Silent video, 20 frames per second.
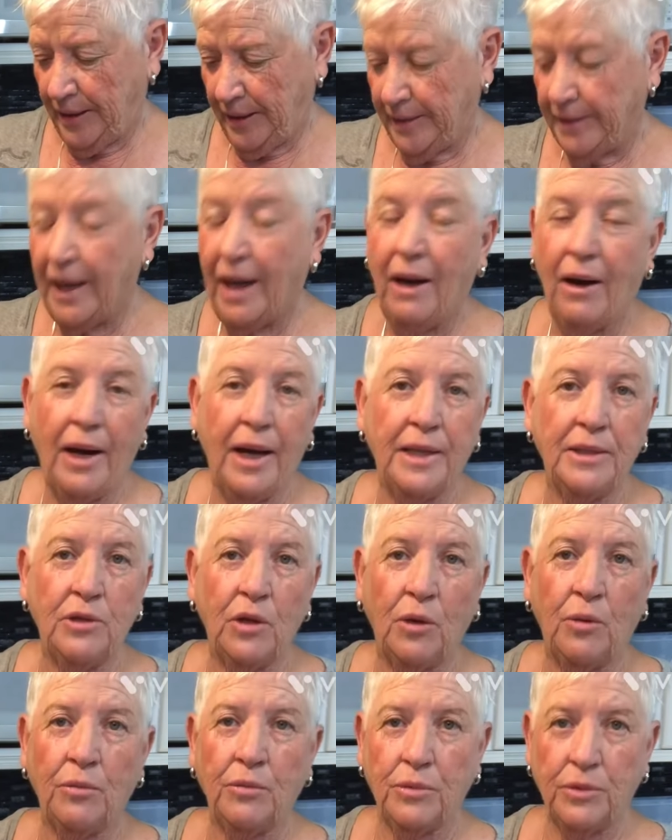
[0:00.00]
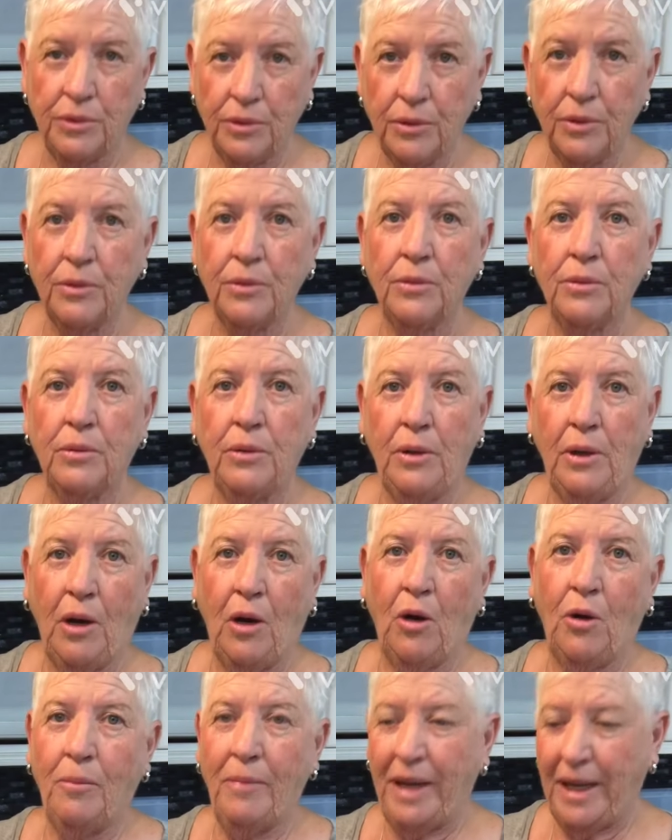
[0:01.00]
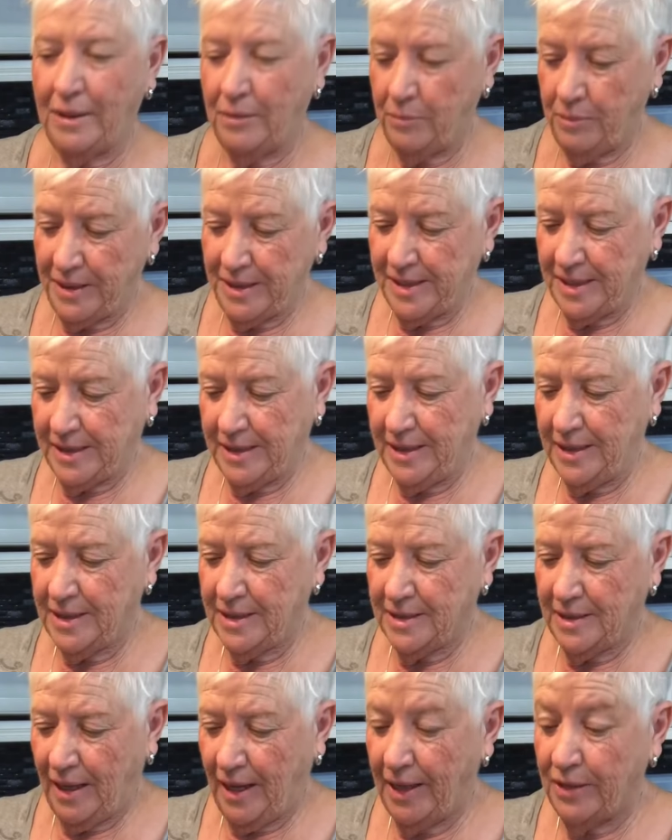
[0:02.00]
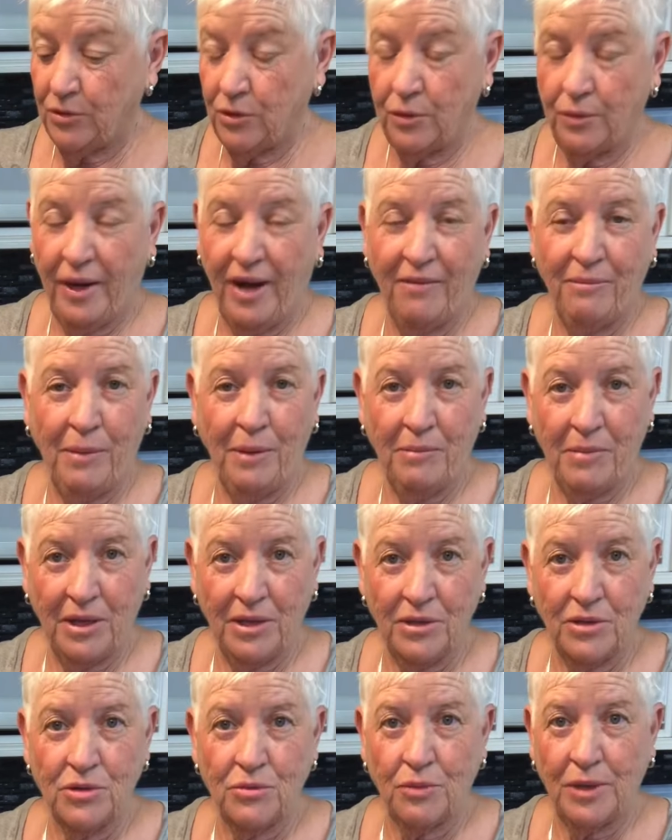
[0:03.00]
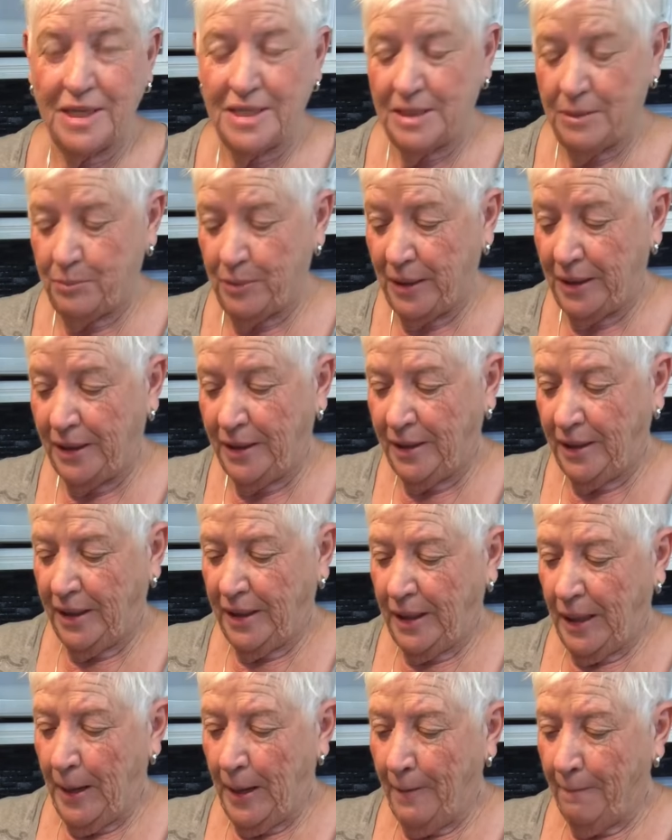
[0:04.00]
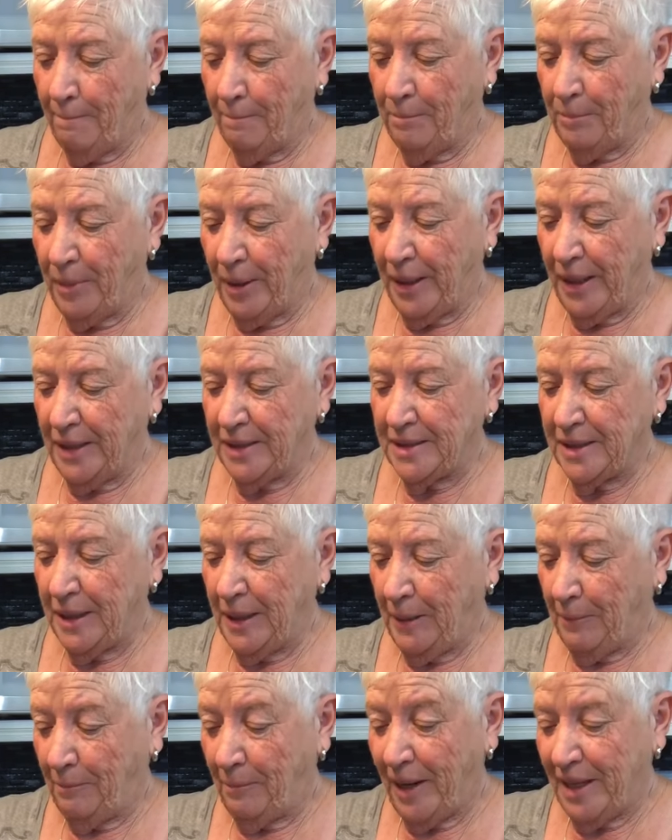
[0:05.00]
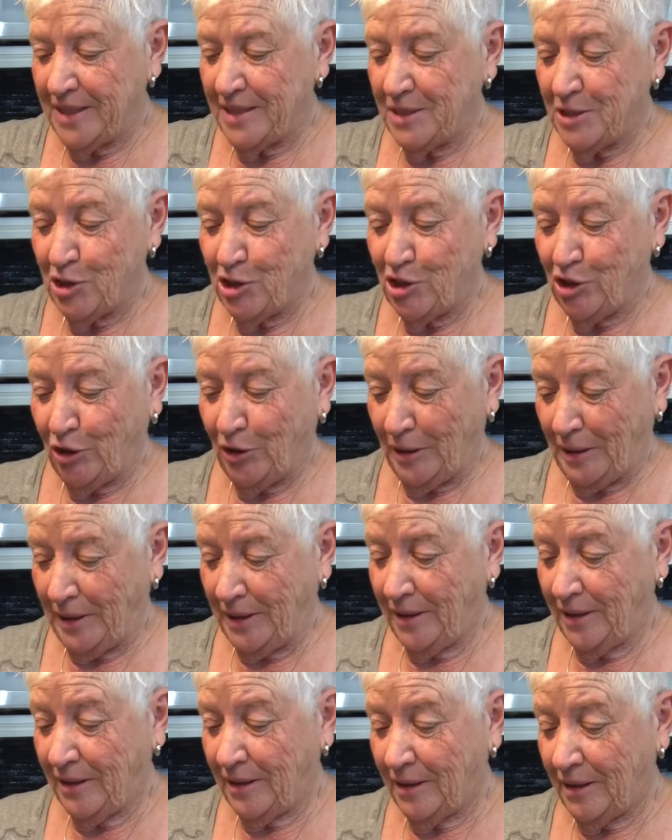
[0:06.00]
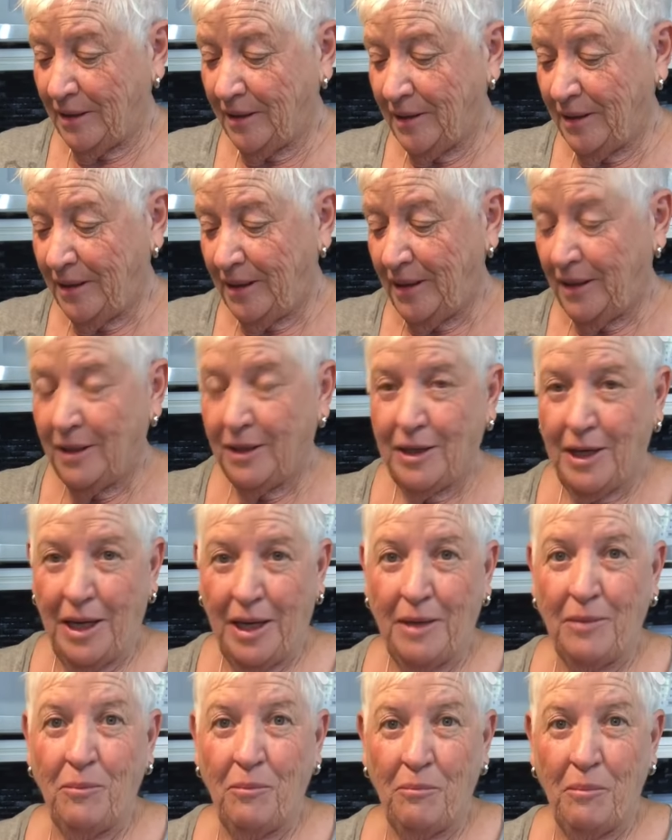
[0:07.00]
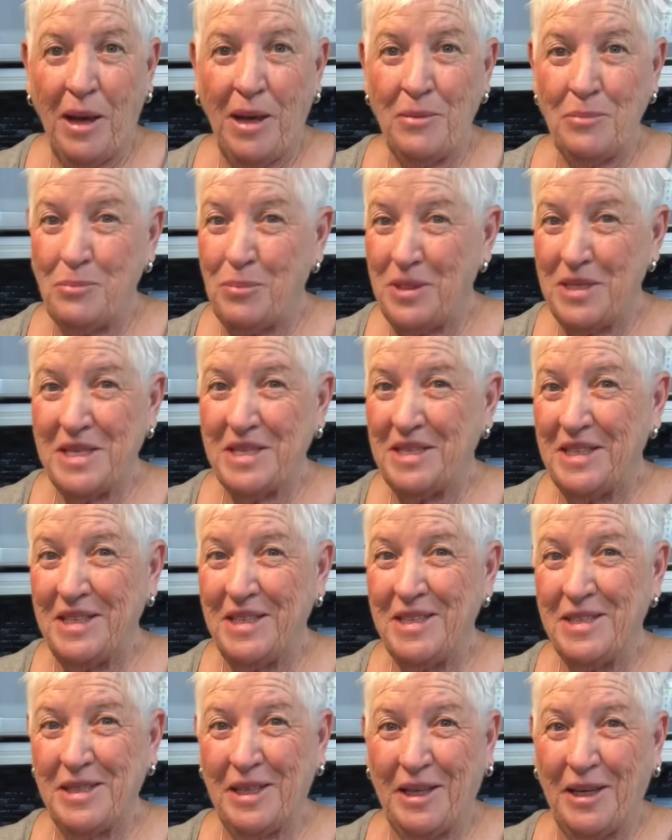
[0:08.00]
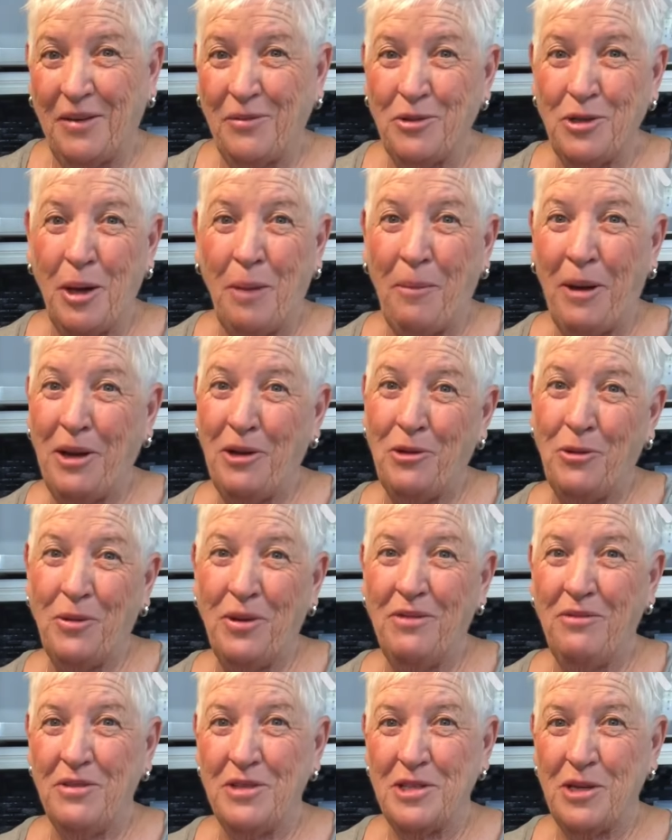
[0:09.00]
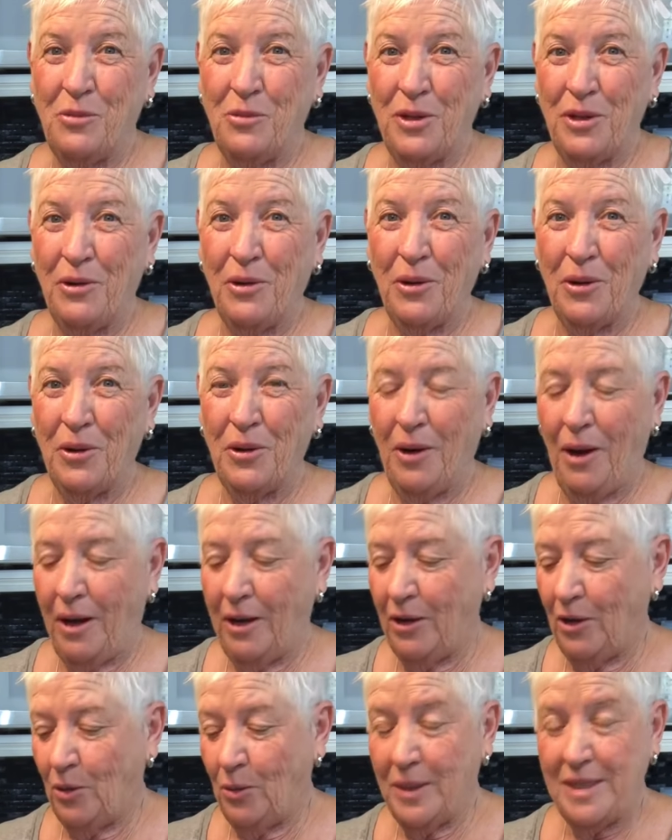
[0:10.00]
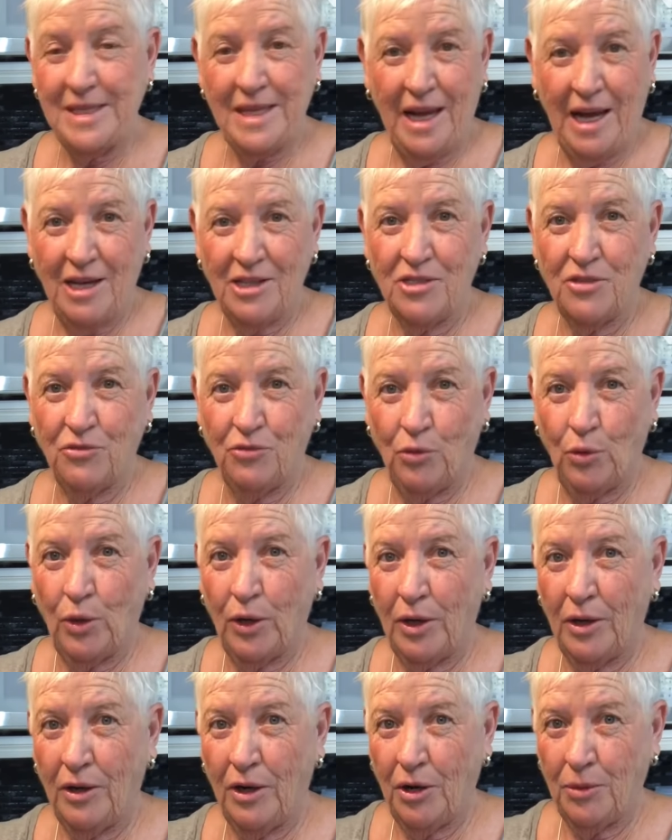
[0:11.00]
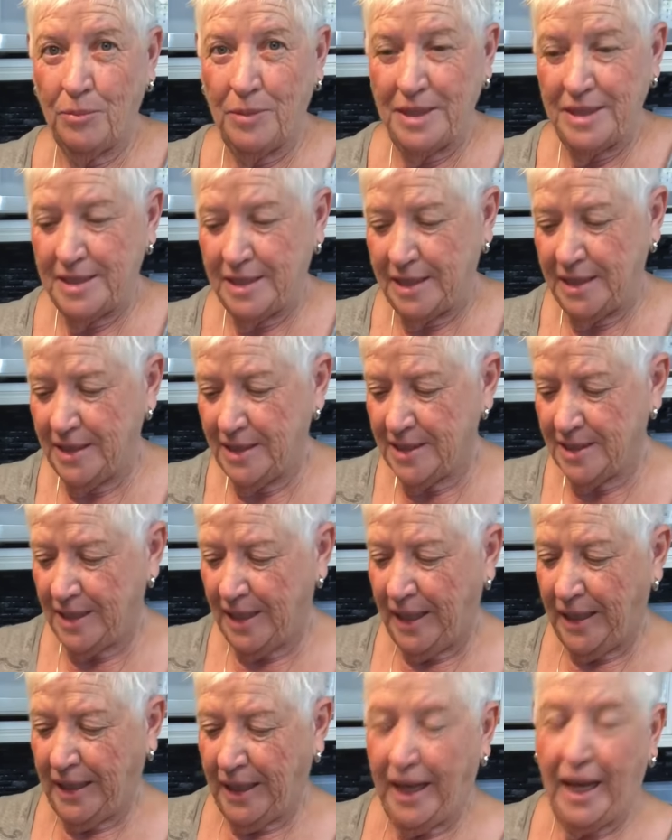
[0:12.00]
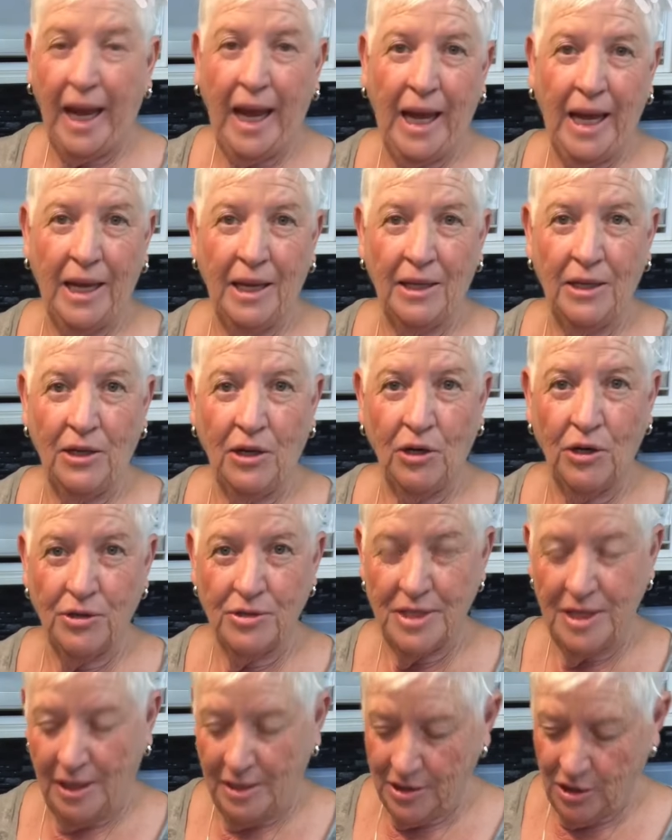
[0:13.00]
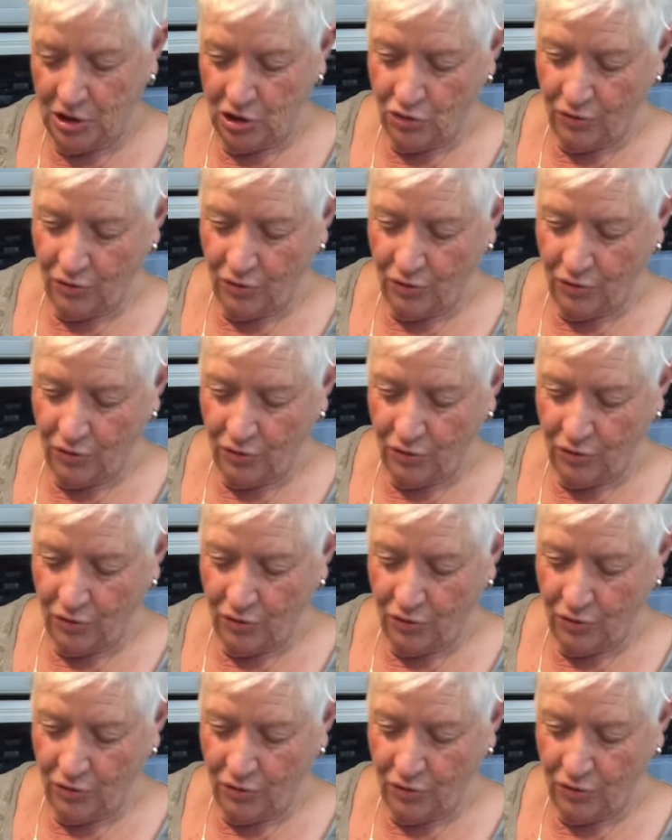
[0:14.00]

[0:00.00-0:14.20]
Now, I don't do homemade biscuits. I do have my mother's recipe, but my sister Linda can make biscuits, and every time I go and visit with her, I always ask for her biscuits and her sausage